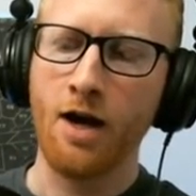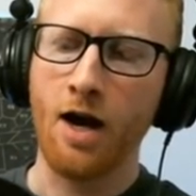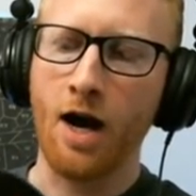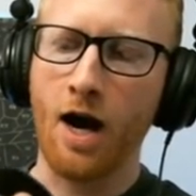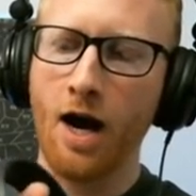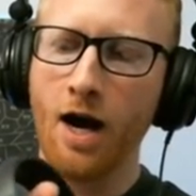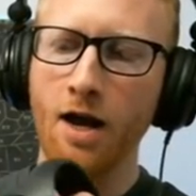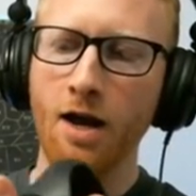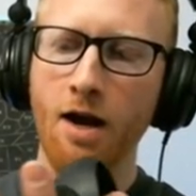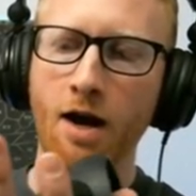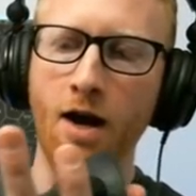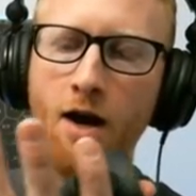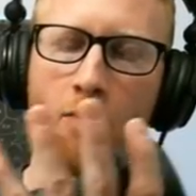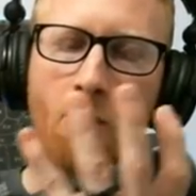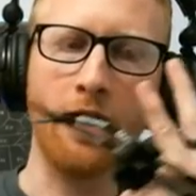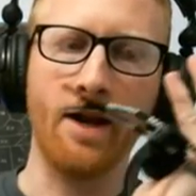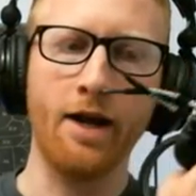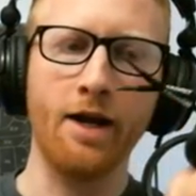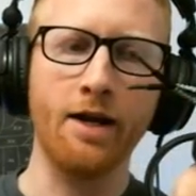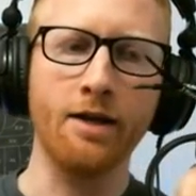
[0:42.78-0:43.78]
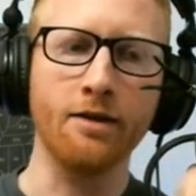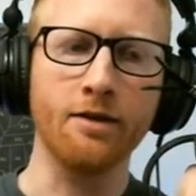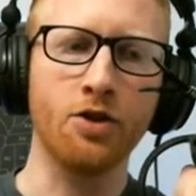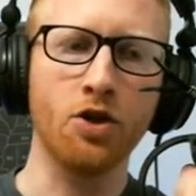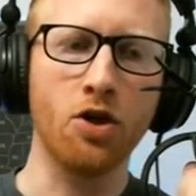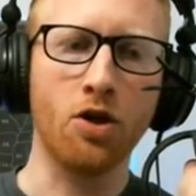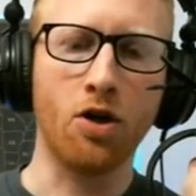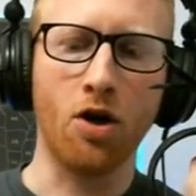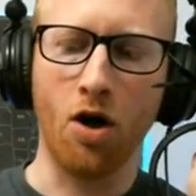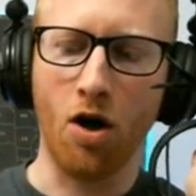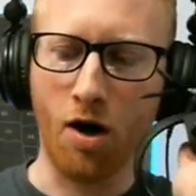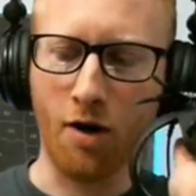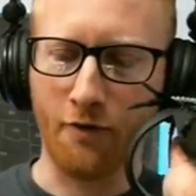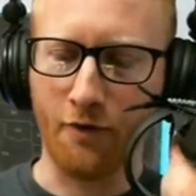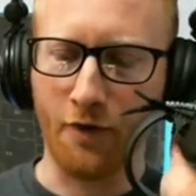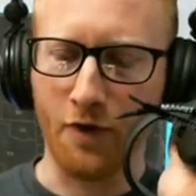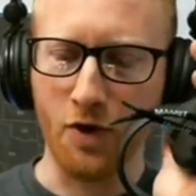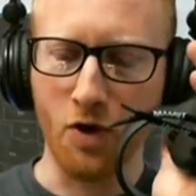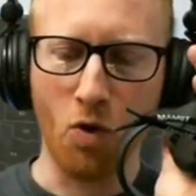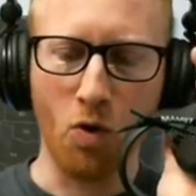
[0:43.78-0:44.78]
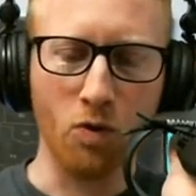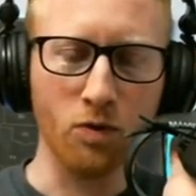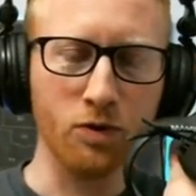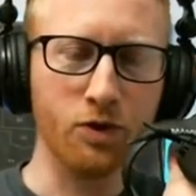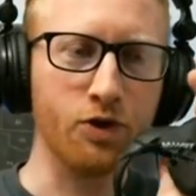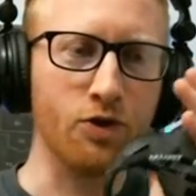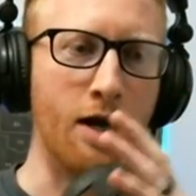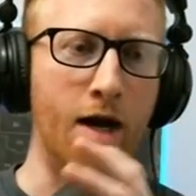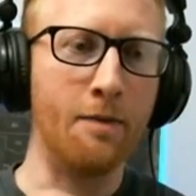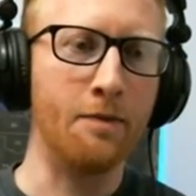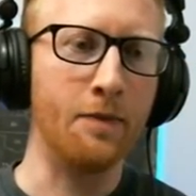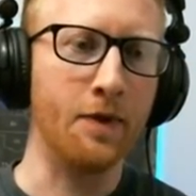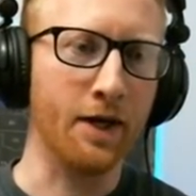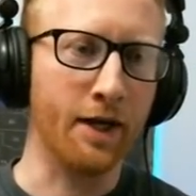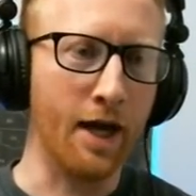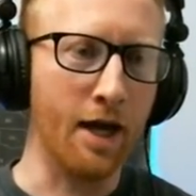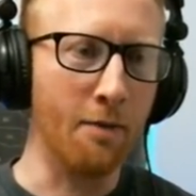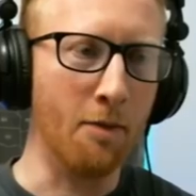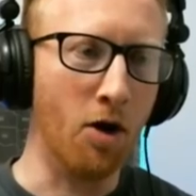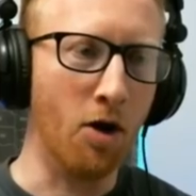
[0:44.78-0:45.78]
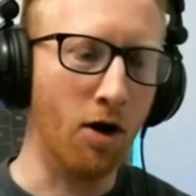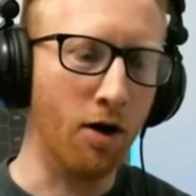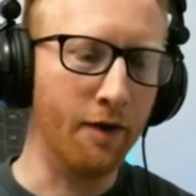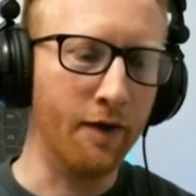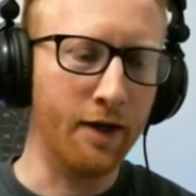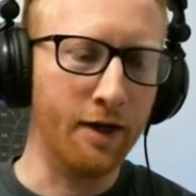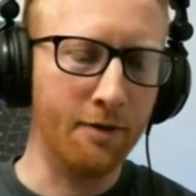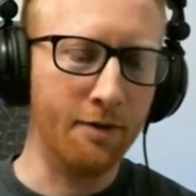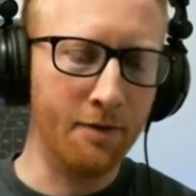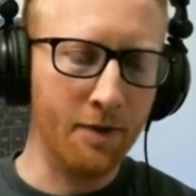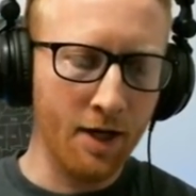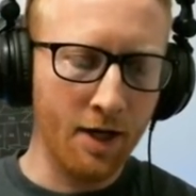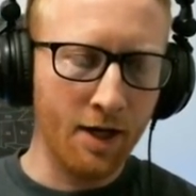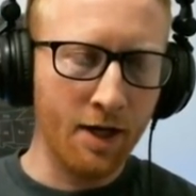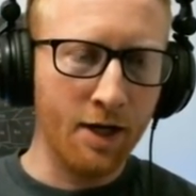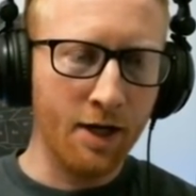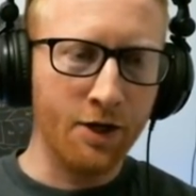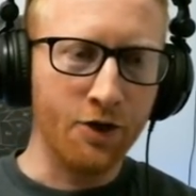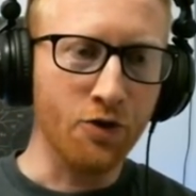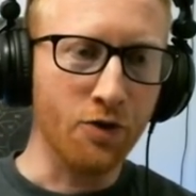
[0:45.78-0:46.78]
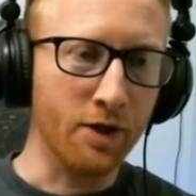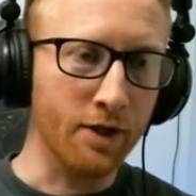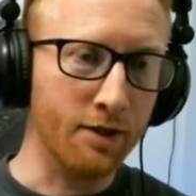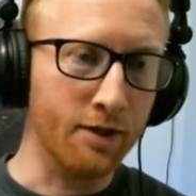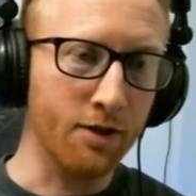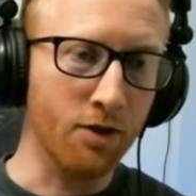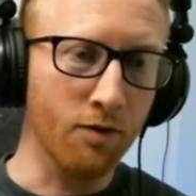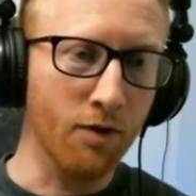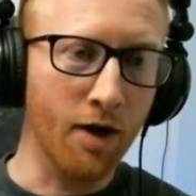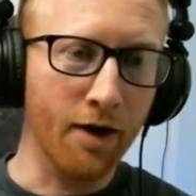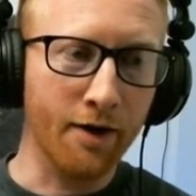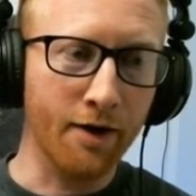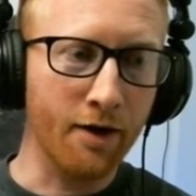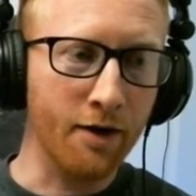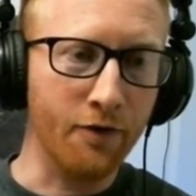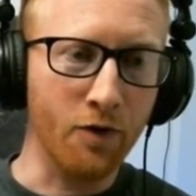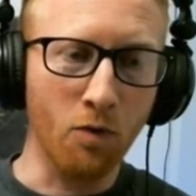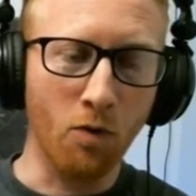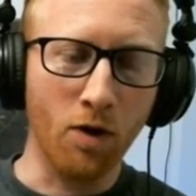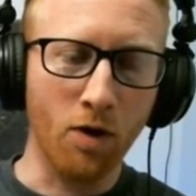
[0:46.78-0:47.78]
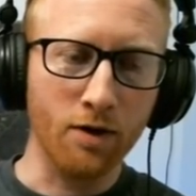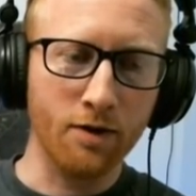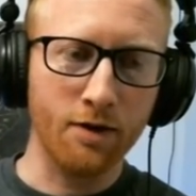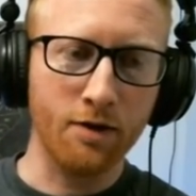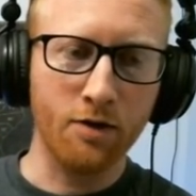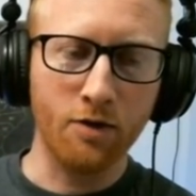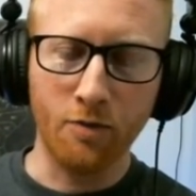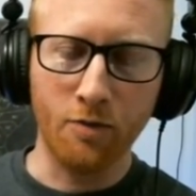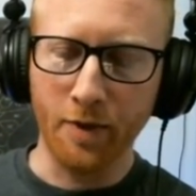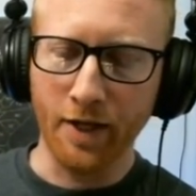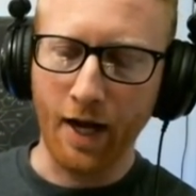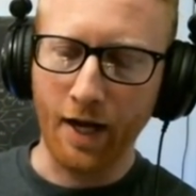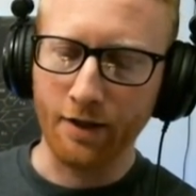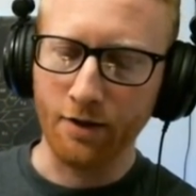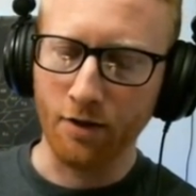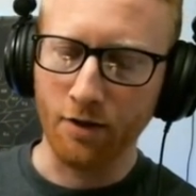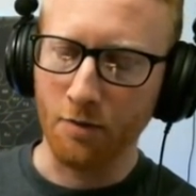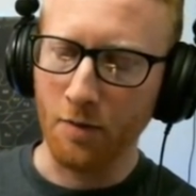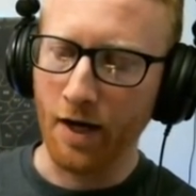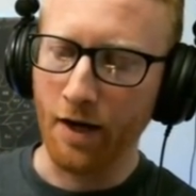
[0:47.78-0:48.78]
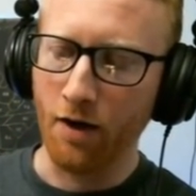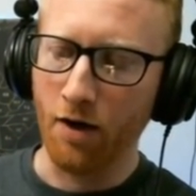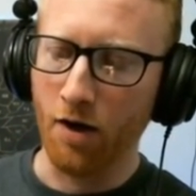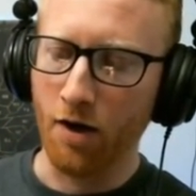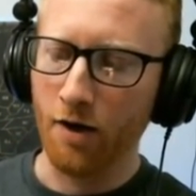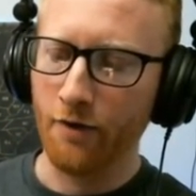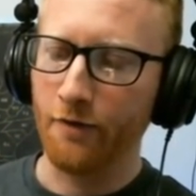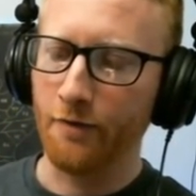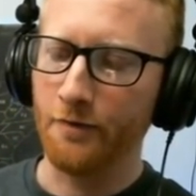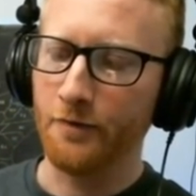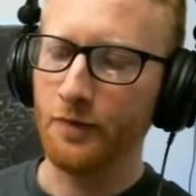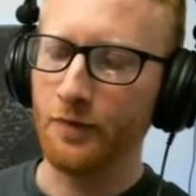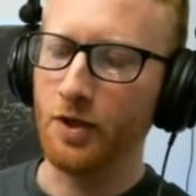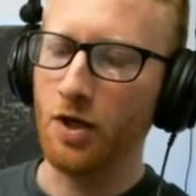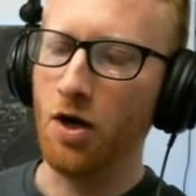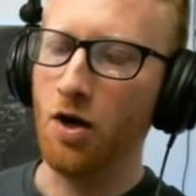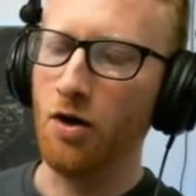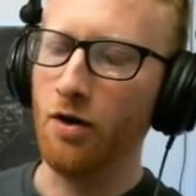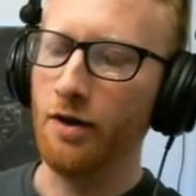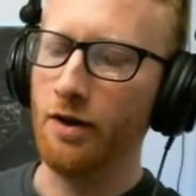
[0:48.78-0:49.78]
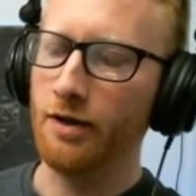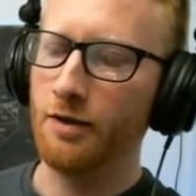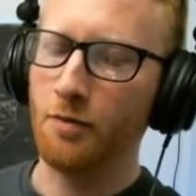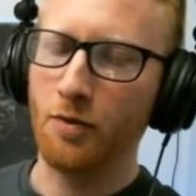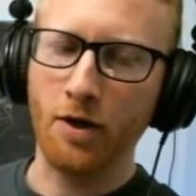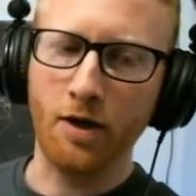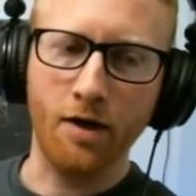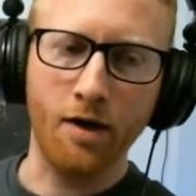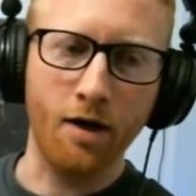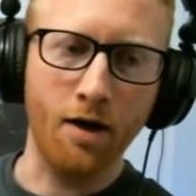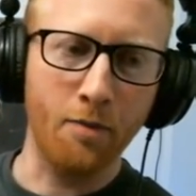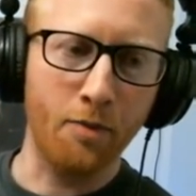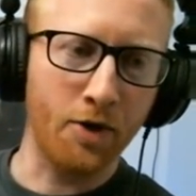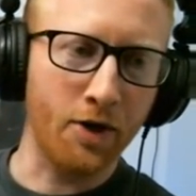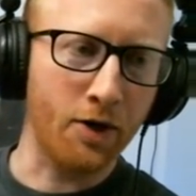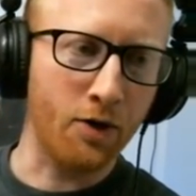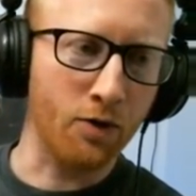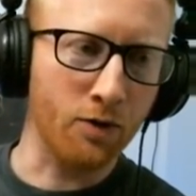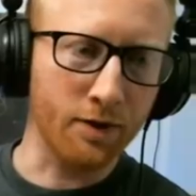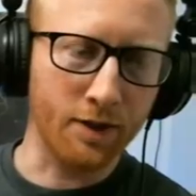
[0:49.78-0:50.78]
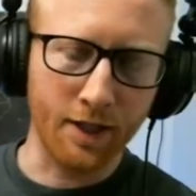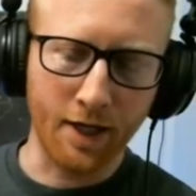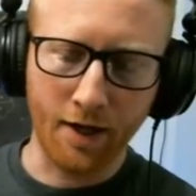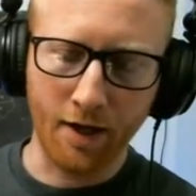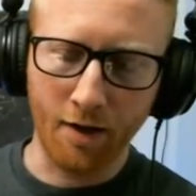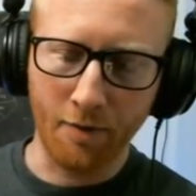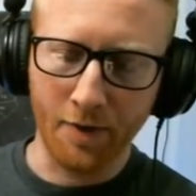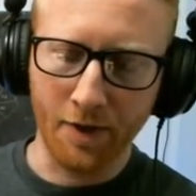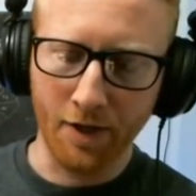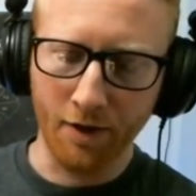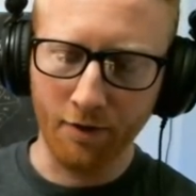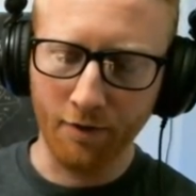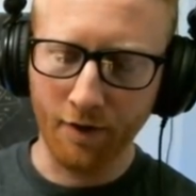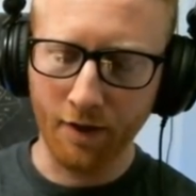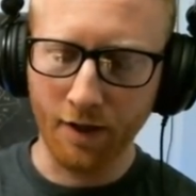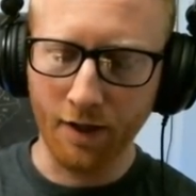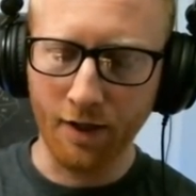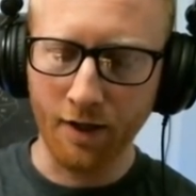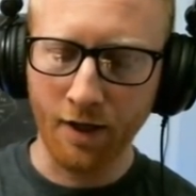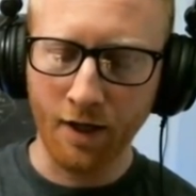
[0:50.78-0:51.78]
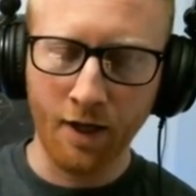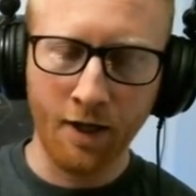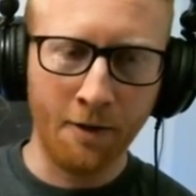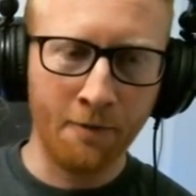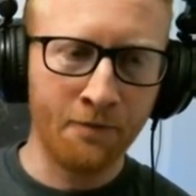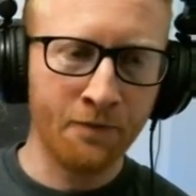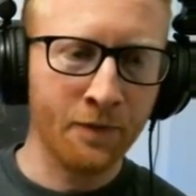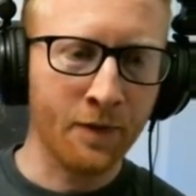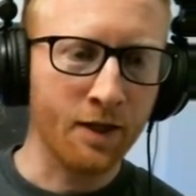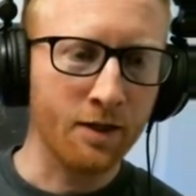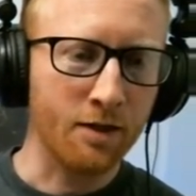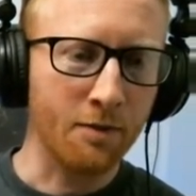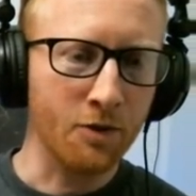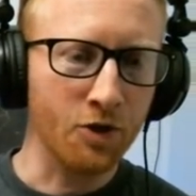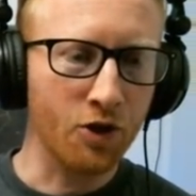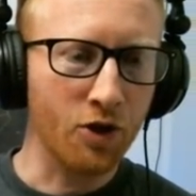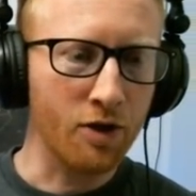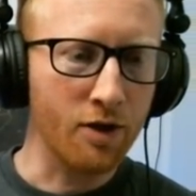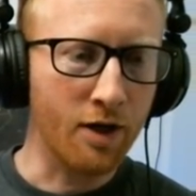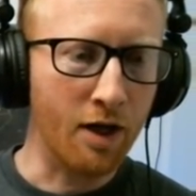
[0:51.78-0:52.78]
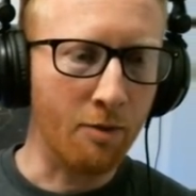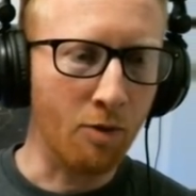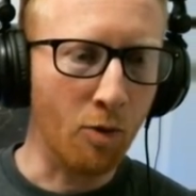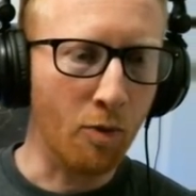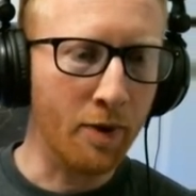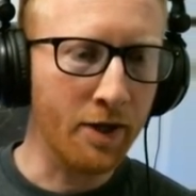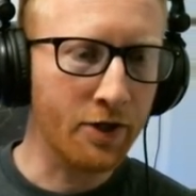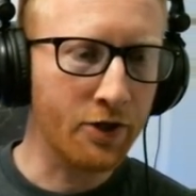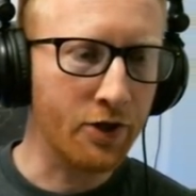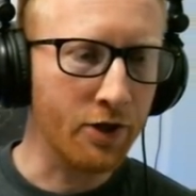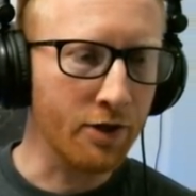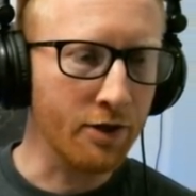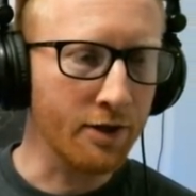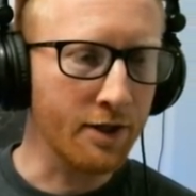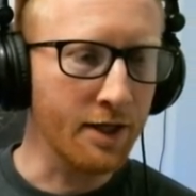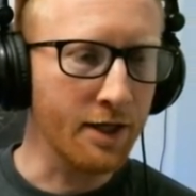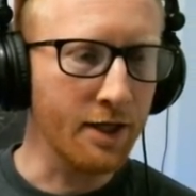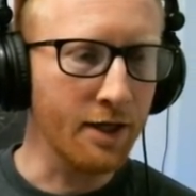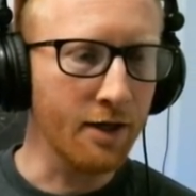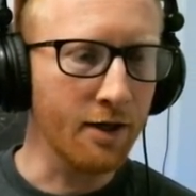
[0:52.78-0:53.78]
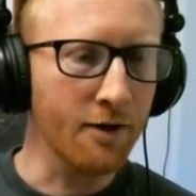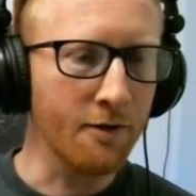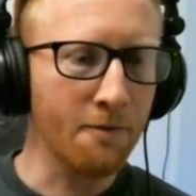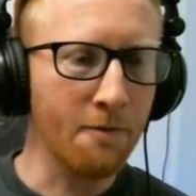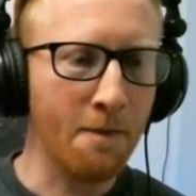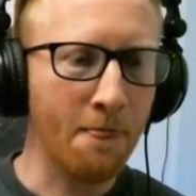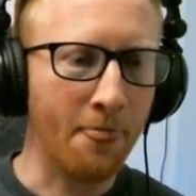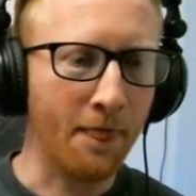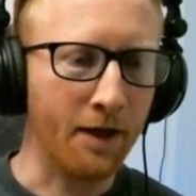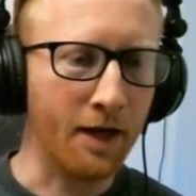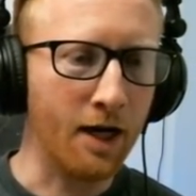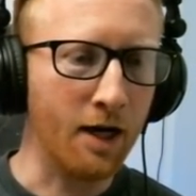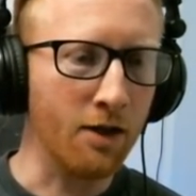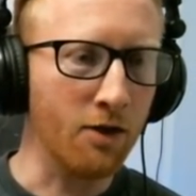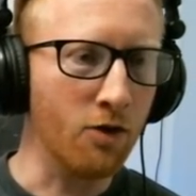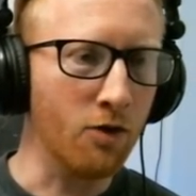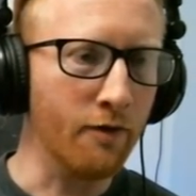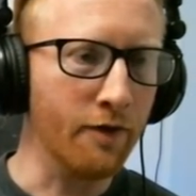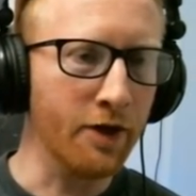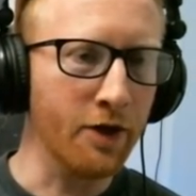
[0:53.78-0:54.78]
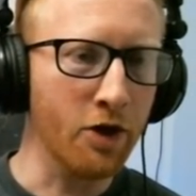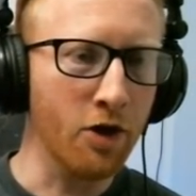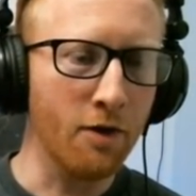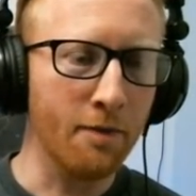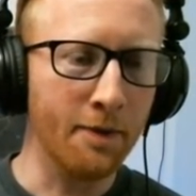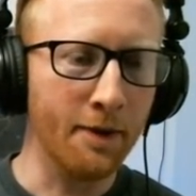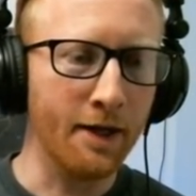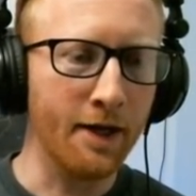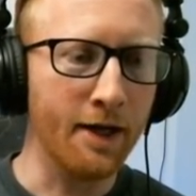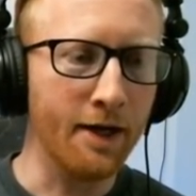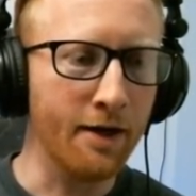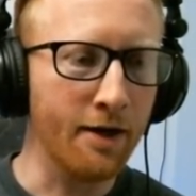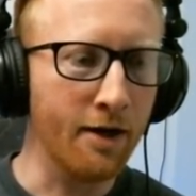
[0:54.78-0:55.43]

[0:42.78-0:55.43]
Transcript: I uh, went ahead and took off the old strap that came on them. You can still run it if you want to, but I took mine off. So it's pretty a pretty cool setup here, really. So I'm gonna show you a couple pictures here. They got a little video playing